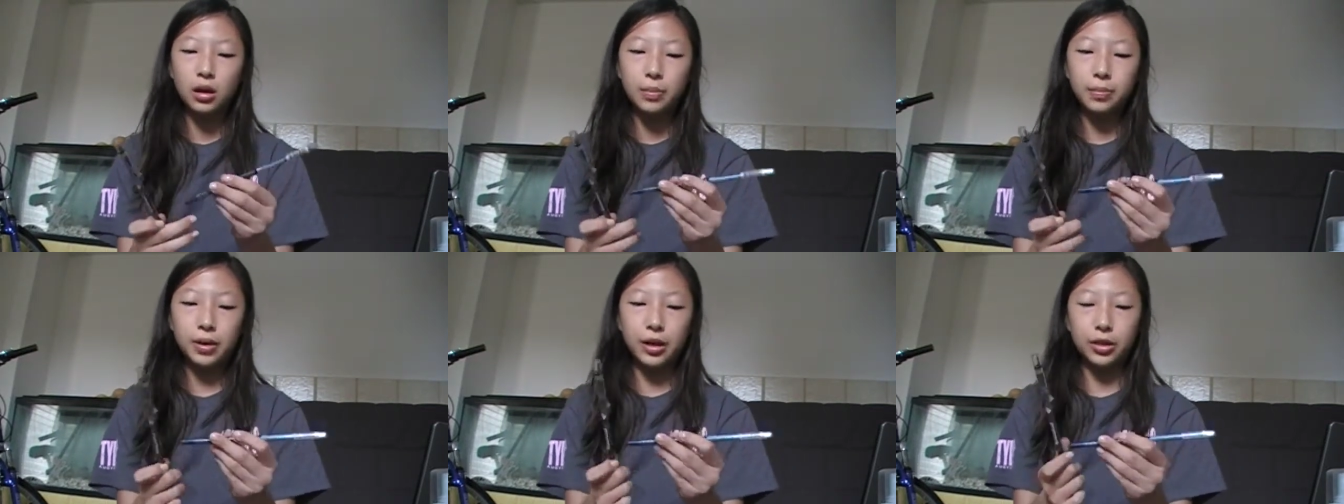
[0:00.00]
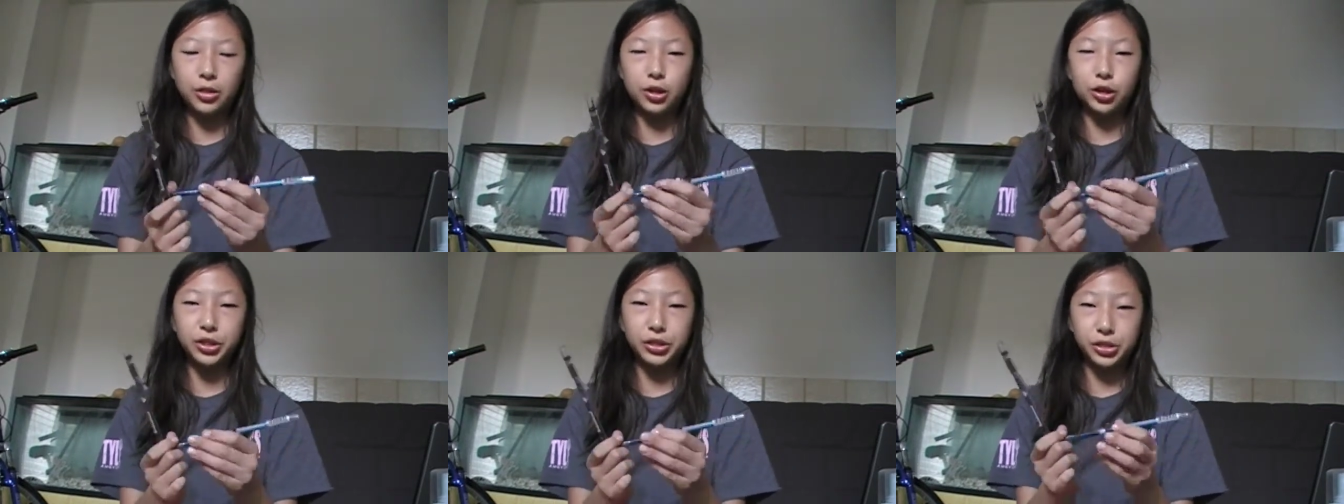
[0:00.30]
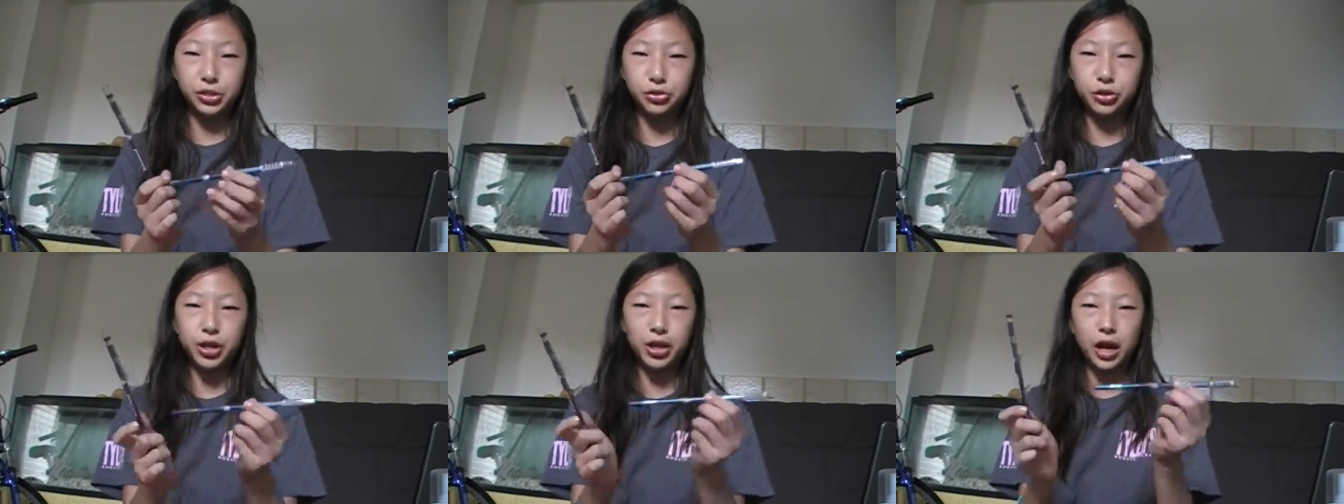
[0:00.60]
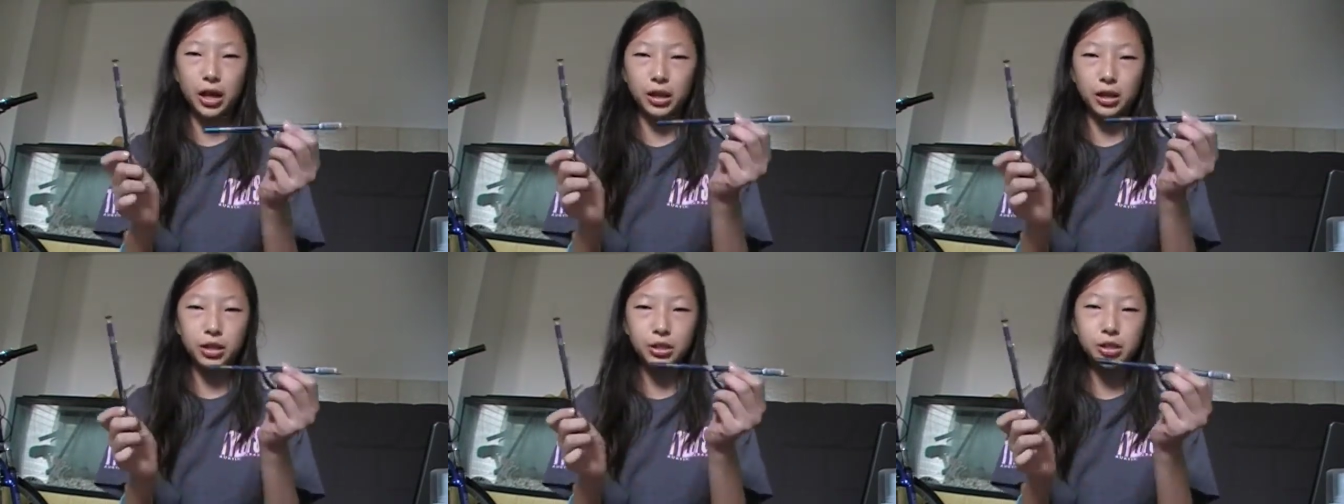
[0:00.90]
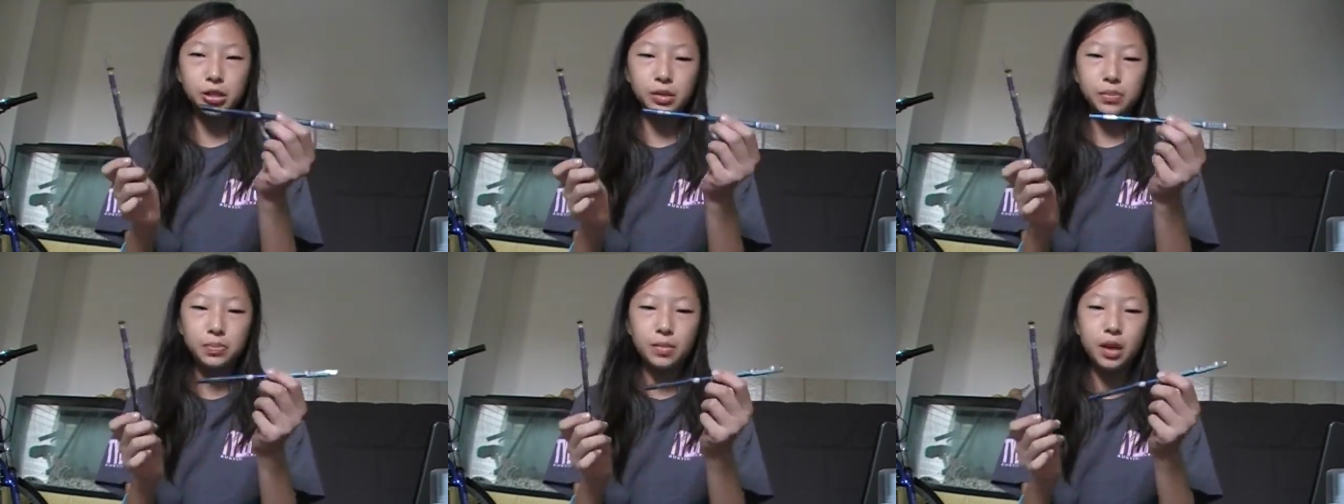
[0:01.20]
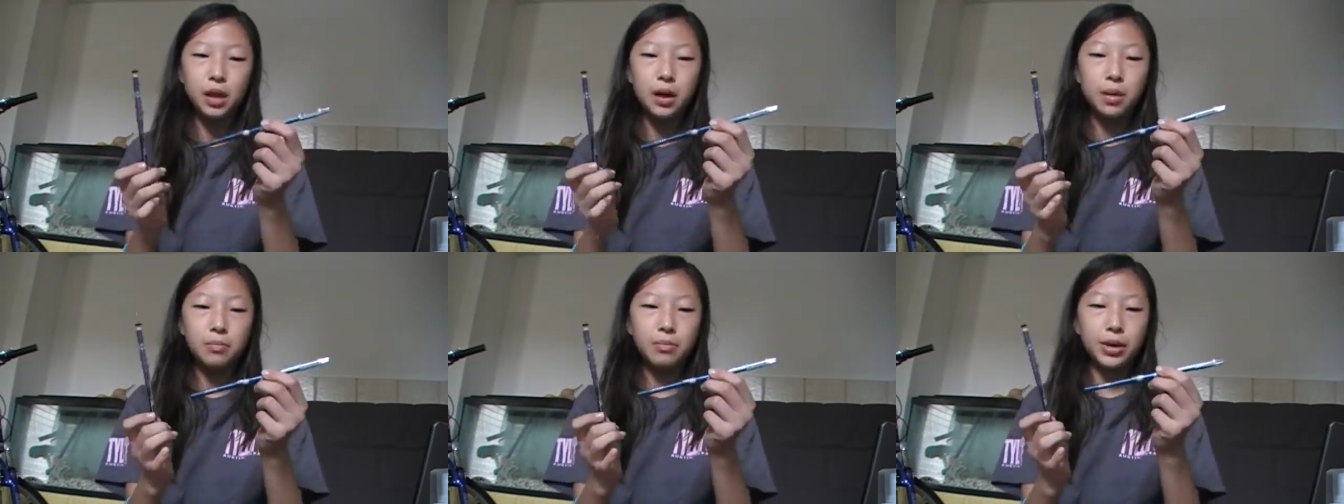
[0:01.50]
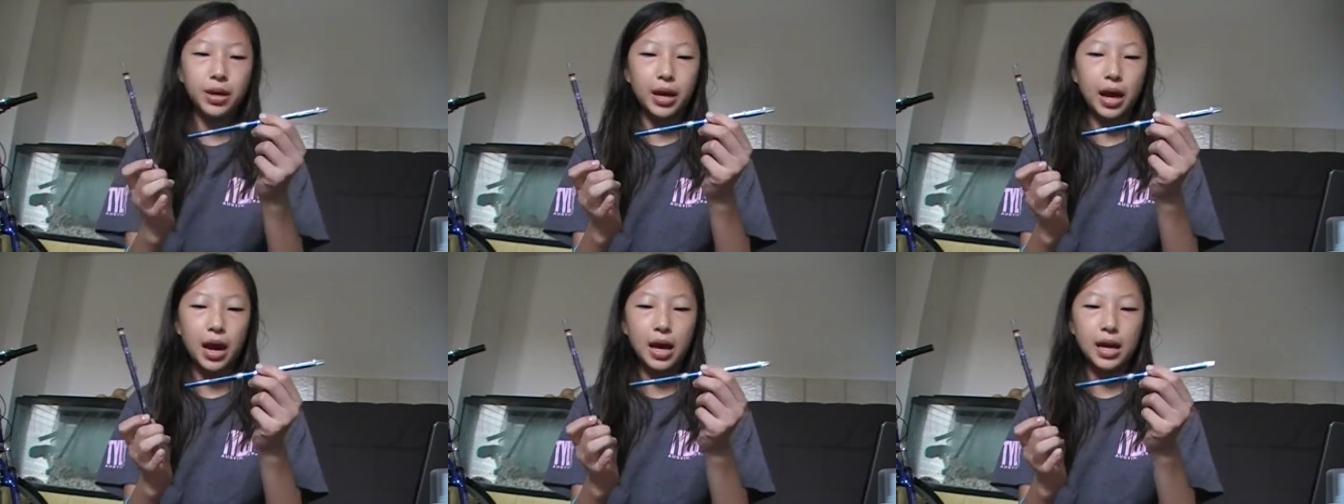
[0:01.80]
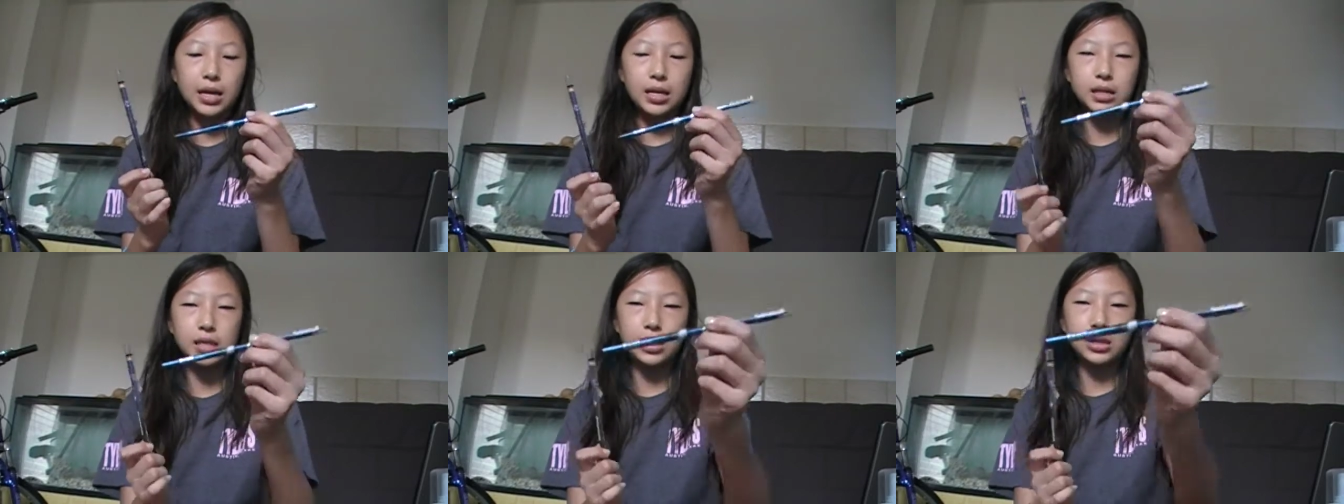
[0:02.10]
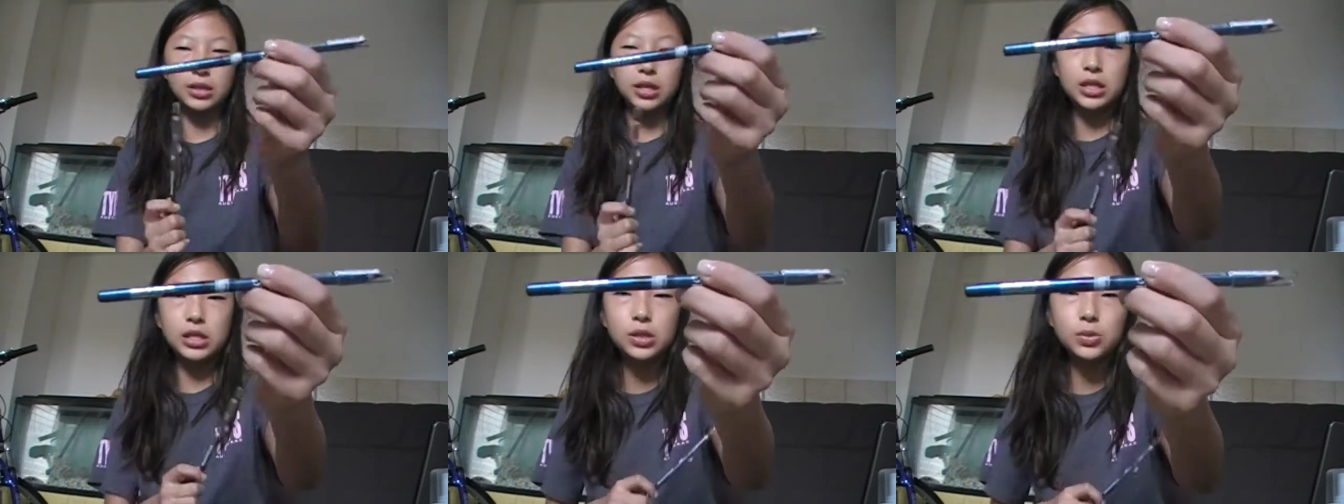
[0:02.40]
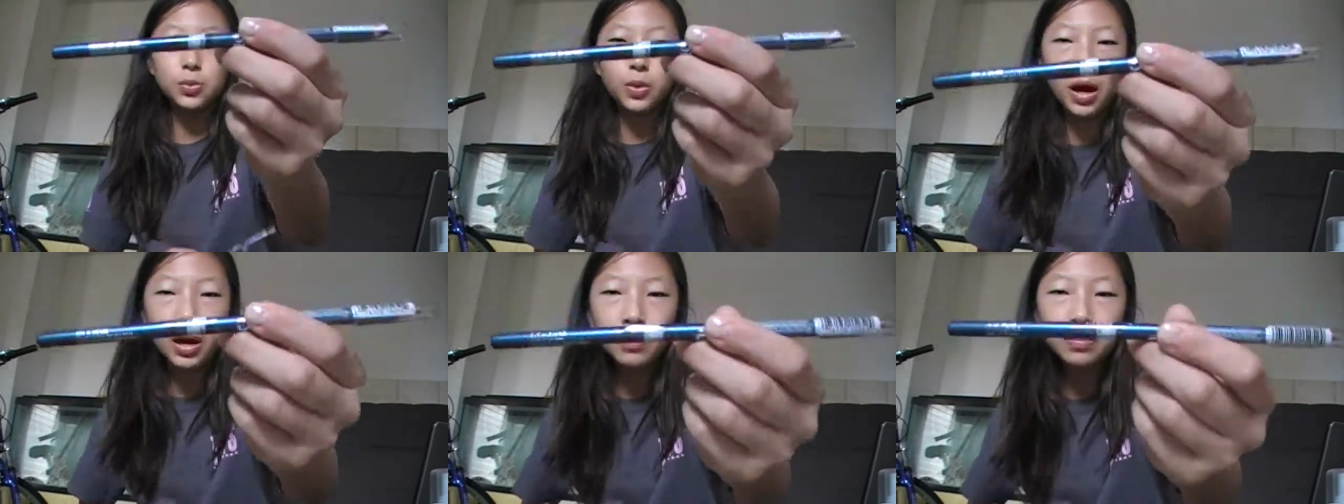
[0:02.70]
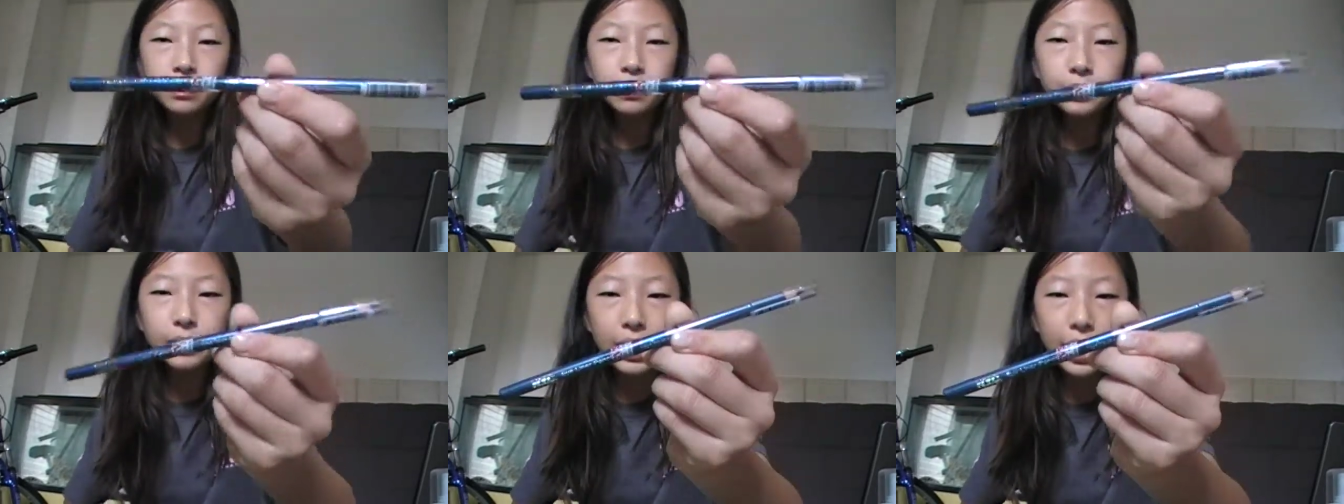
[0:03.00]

but there's three colors because this one